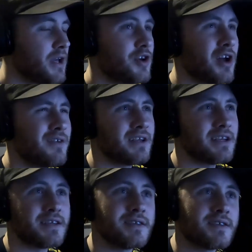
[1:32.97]
Donovan
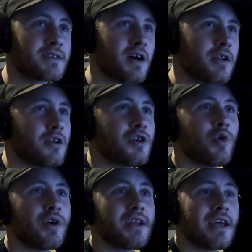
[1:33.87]
has got an
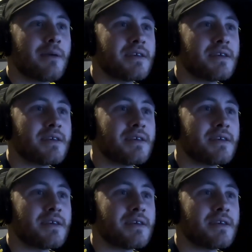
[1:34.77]
annoying name.